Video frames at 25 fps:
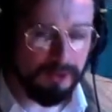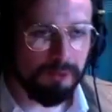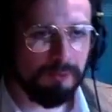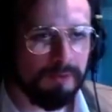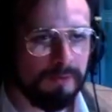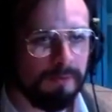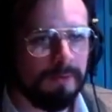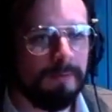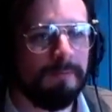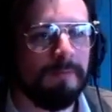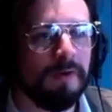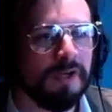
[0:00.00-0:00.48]
you know,
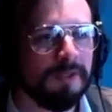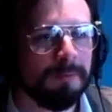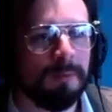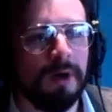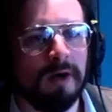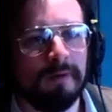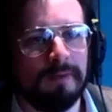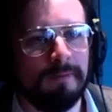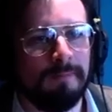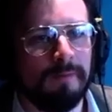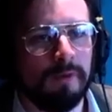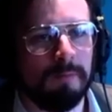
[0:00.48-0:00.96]
the first
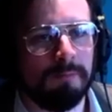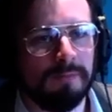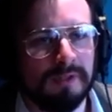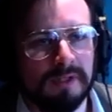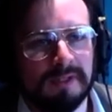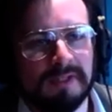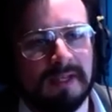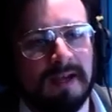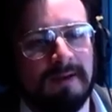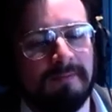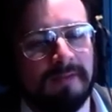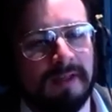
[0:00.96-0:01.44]
part of the film
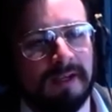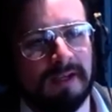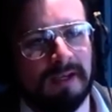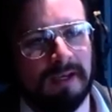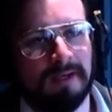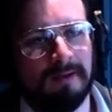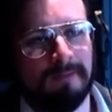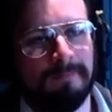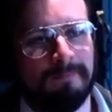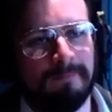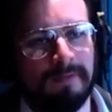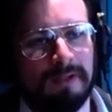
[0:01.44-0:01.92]
does have that
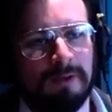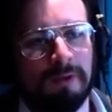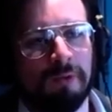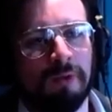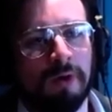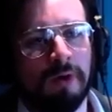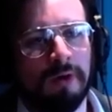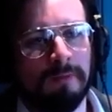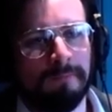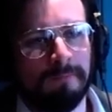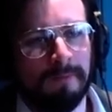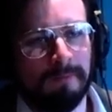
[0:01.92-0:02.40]
kind of
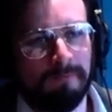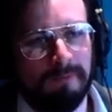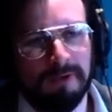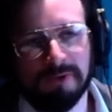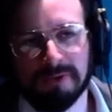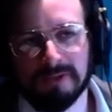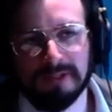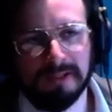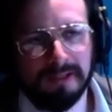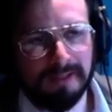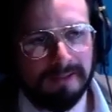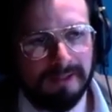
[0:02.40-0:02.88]
feel of
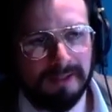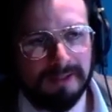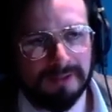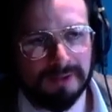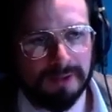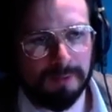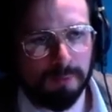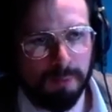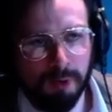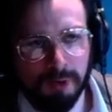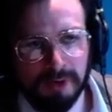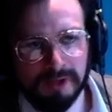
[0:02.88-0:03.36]
Richard
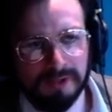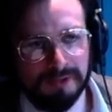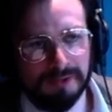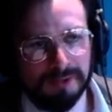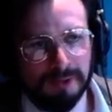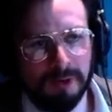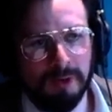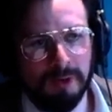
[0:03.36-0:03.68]
Linklater, Walk